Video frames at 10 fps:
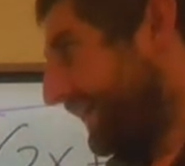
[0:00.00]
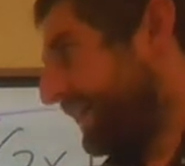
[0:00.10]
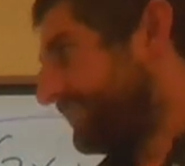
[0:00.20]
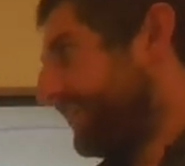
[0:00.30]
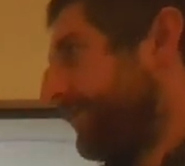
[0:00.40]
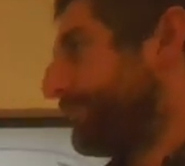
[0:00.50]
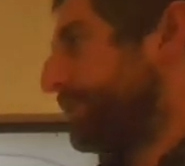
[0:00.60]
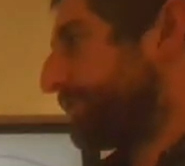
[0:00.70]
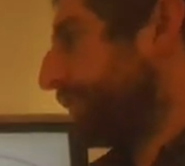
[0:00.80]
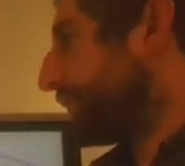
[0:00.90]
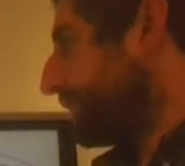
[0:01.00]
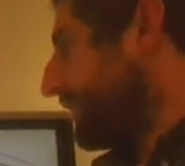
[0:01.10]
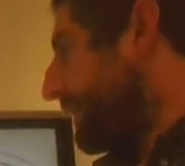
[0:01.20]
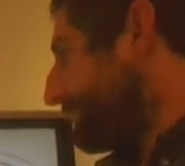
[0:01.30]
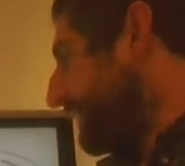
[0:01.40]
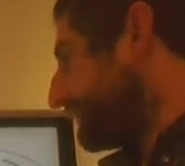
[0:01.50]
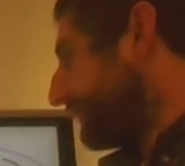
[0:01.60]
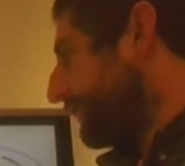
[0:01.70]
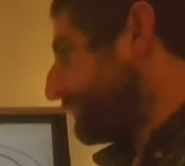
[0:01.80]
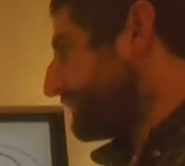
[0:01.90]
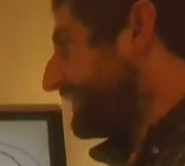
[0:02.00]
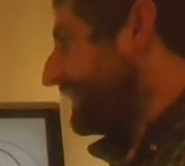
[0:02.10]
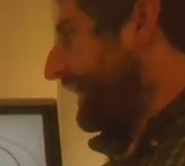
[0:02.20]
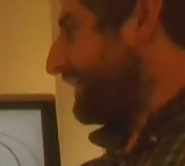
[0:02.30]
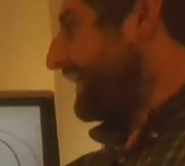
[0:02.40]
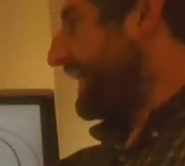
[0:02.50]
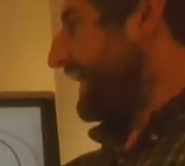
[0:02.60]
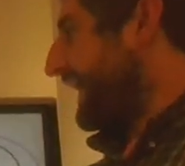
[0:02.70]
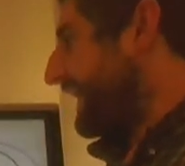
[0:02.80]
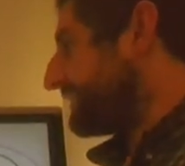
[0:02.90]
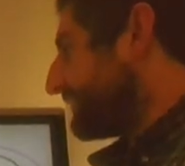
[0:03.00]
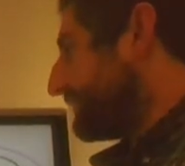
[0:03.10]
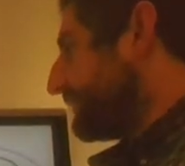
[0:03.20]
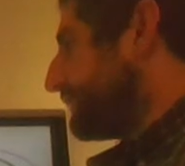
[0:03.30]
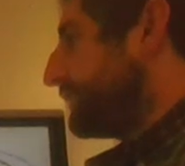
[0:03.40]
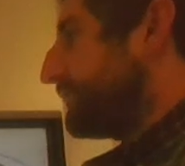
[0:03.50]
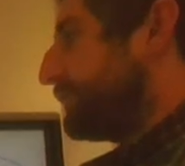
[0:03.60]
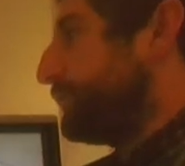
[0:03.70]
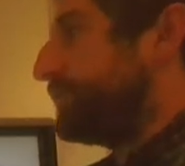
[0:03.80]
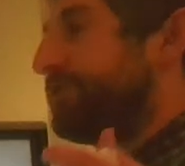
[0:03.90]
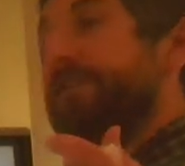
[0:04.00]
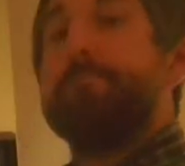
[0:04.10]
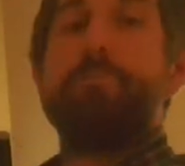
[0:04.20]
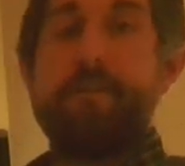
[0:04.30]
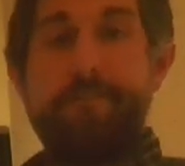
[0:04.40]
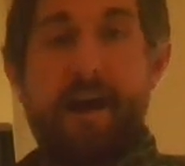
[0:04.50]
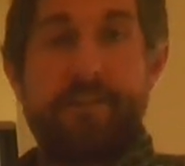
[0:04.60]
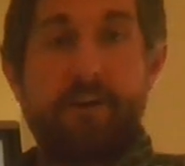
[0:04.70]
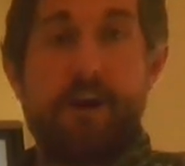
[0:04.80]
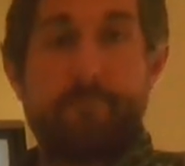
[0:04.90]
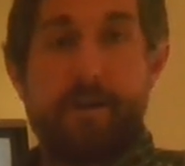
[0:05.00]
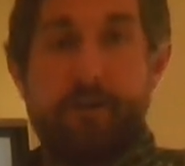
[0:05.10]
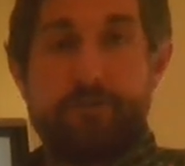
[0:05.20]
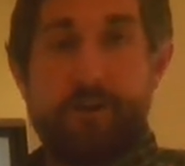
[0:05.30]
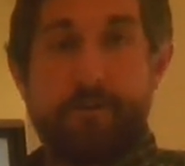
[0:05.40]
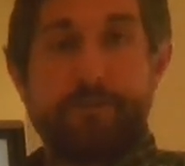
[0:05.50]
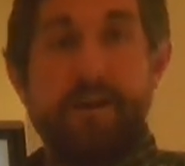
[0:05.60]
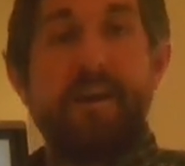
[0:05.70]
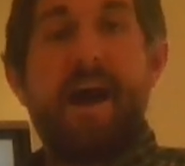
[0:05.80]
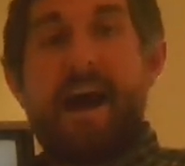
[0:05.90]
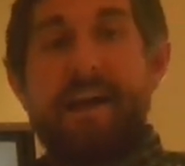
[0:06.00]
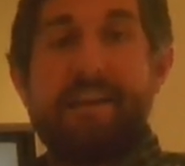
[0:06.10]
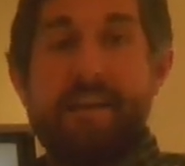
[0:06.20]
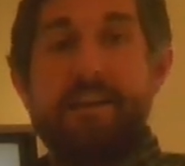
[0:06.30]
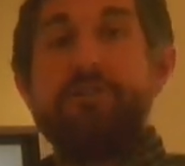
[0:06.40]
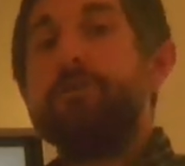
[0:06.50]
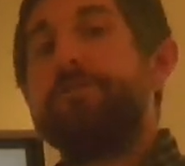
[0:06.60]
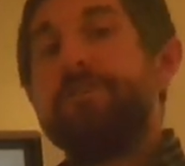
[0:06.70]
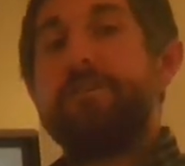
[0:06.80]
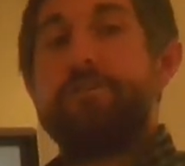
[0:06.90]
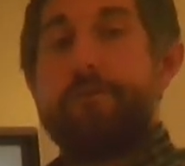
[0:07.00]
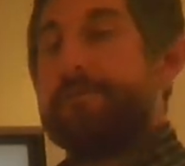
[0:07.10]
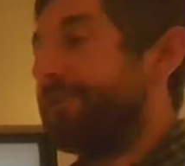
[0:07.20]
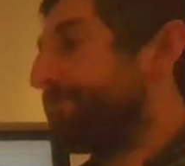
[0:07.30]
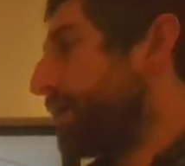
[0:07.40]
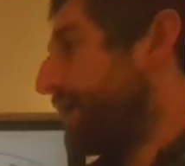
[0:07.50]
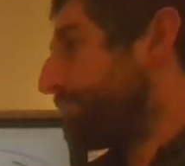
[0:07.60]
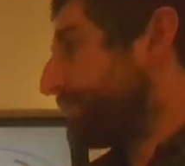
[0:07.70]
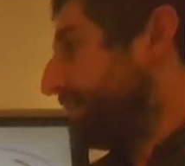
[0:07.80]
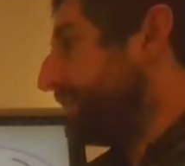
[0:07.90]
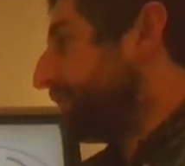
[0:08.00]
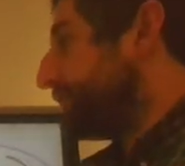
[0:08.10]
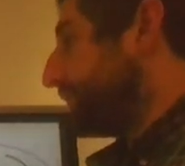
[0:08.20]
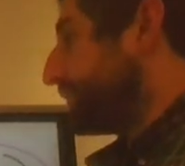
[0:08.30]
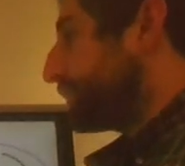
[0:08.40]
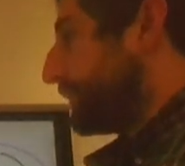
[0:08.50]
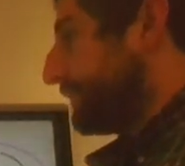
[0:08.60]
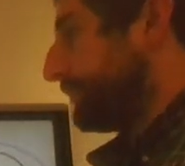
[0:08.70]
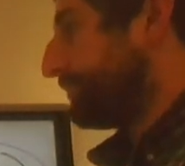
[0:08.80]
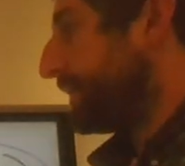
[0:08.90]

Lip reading: I tell them to circle the compound terms, and then I ask the students to simplify the compound terms, i.e. use the distributive property to distribute.